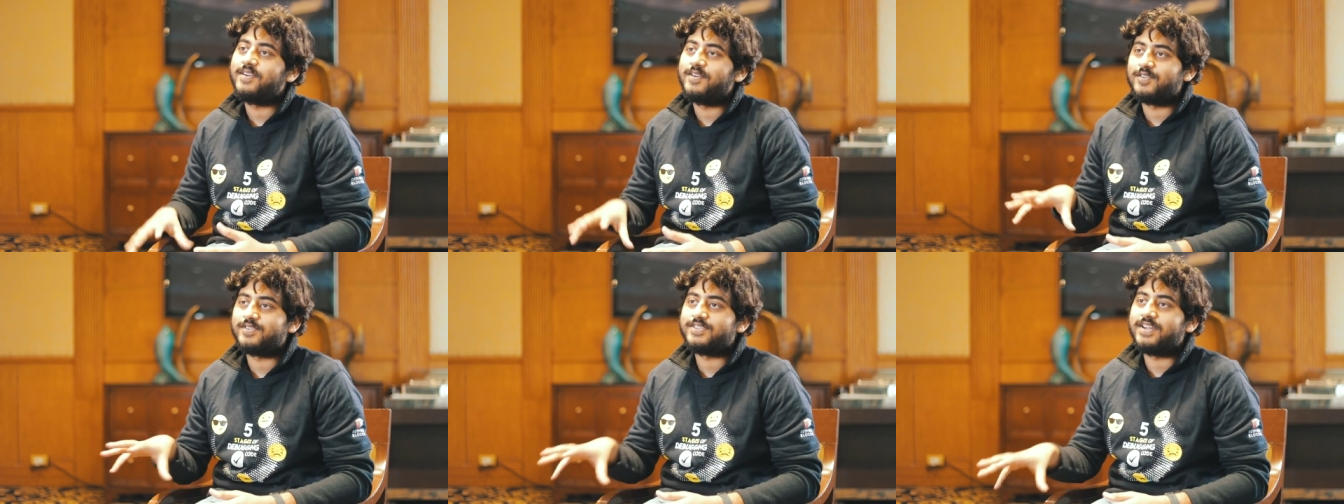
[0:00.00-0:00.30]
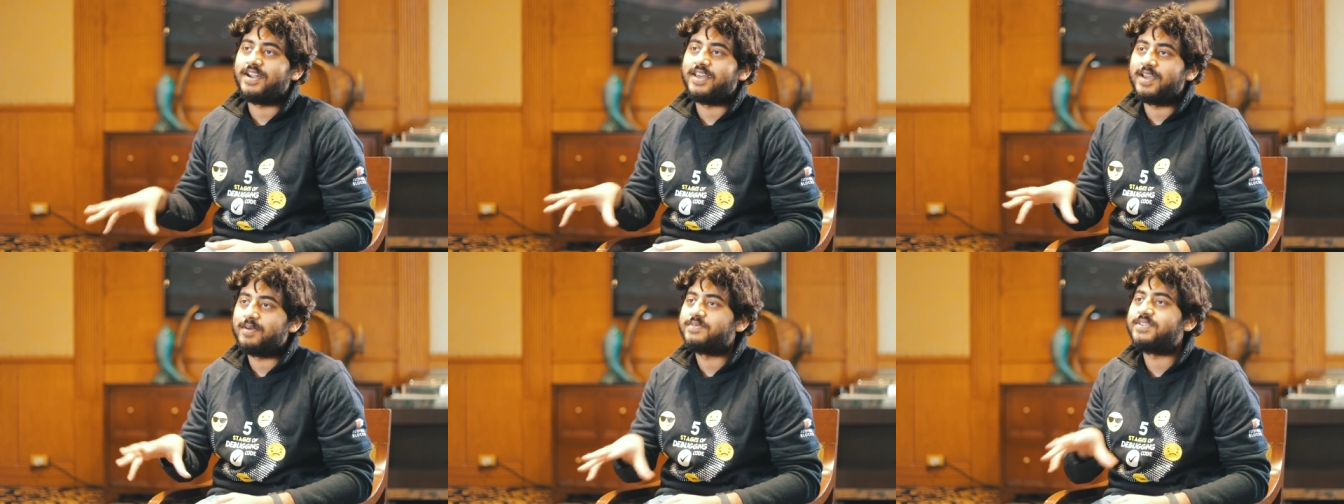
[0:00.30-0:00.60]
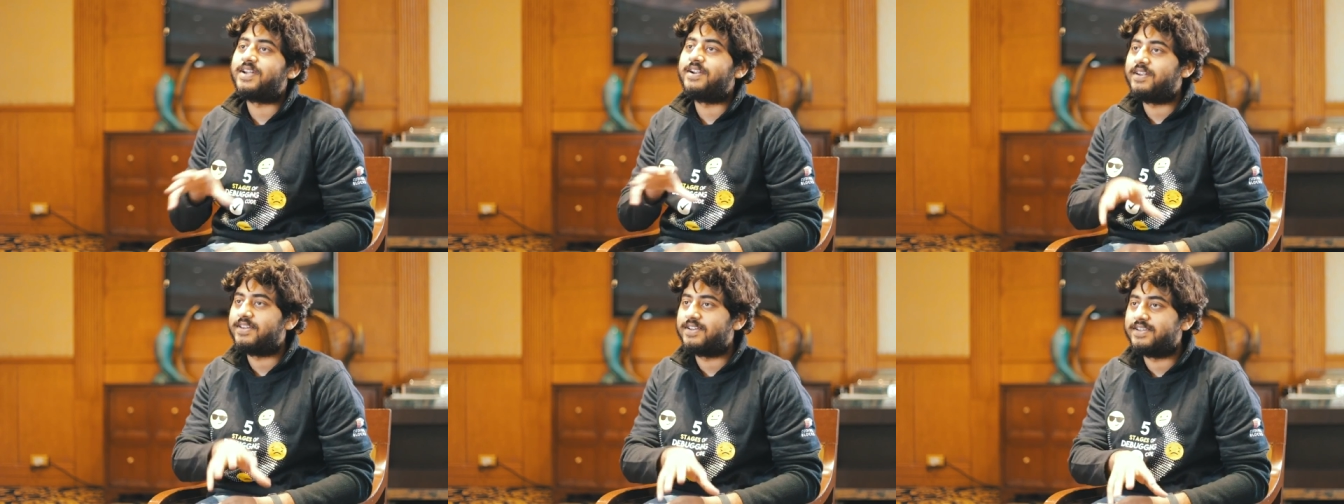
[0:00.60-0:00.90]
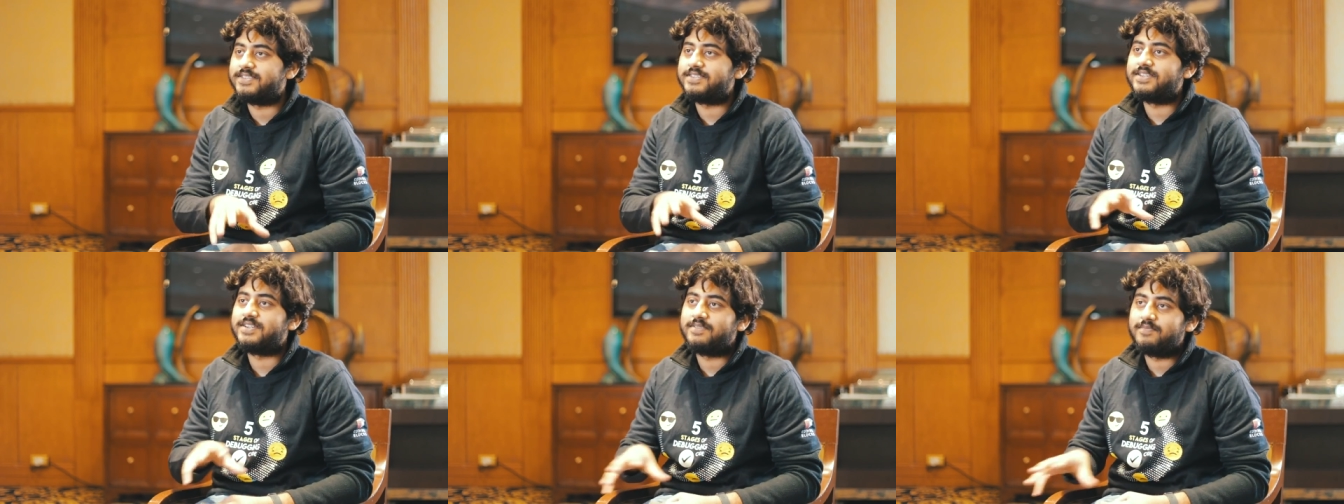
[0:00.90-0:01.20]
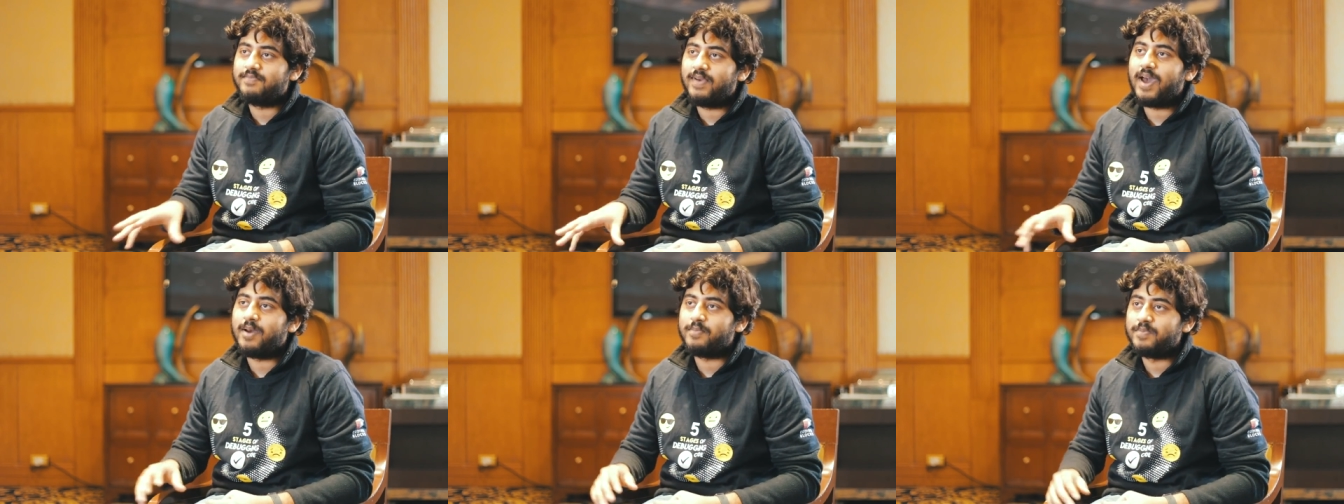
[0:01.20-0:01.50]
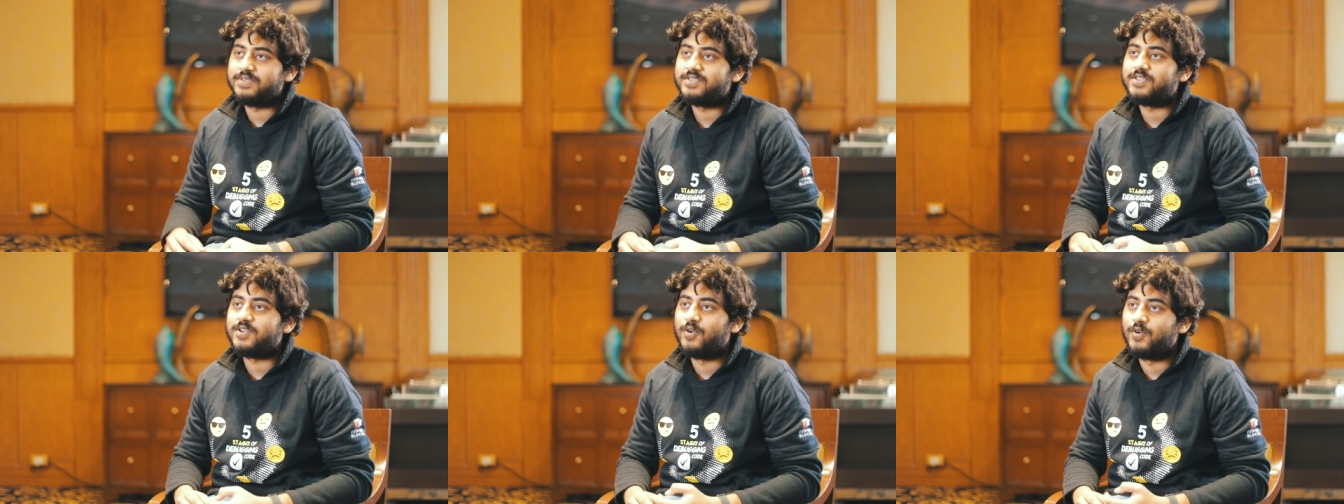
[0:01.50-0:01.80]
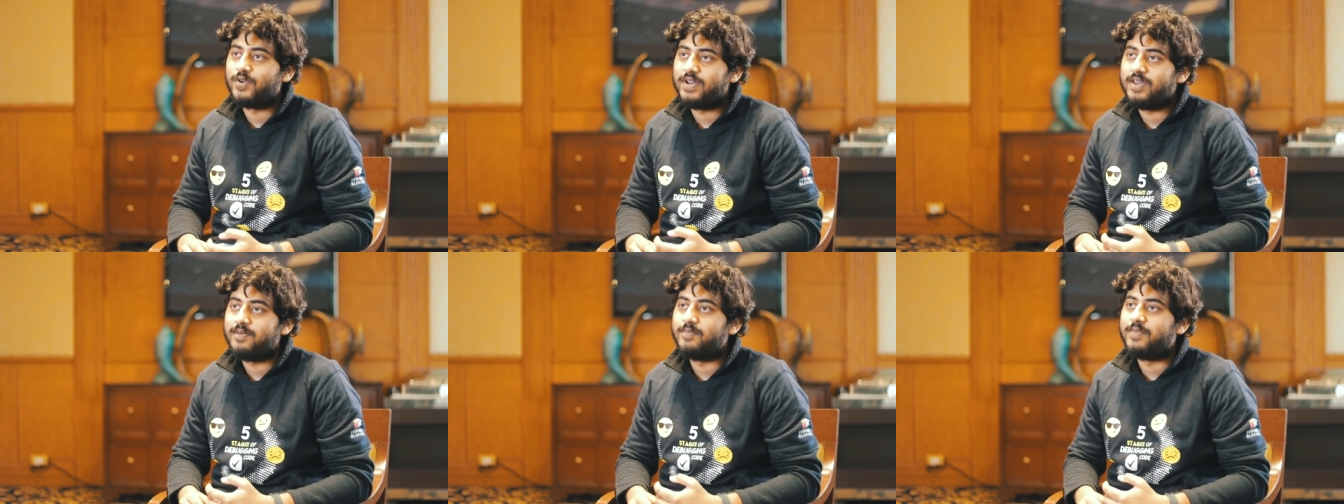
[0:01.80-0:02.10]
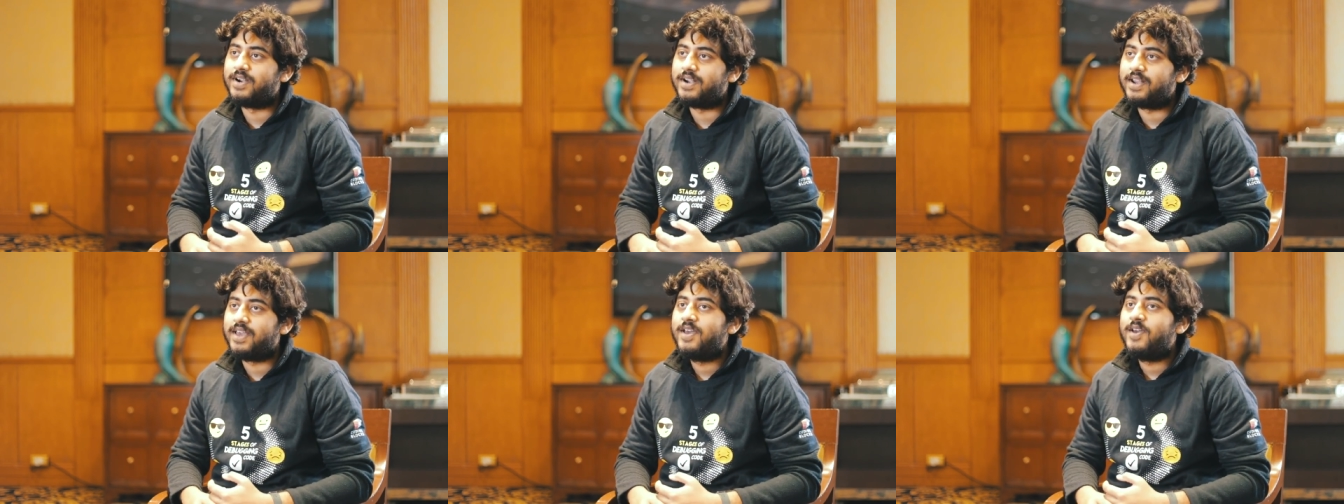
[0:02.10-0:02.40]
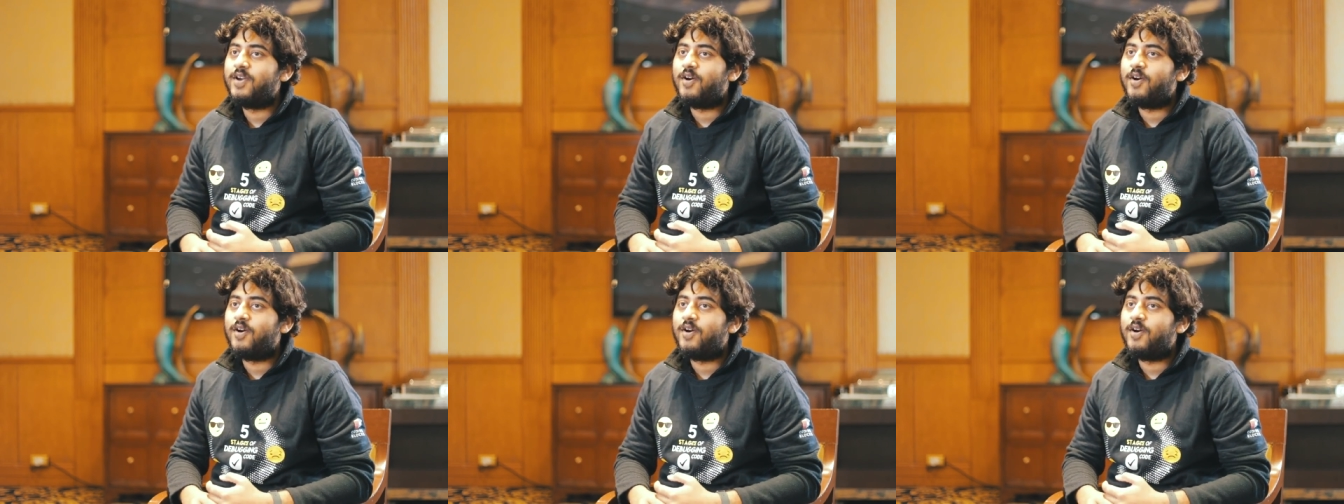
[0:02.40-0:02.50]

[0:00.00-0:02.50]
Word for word: you know, setting up centers, it happens slowly, but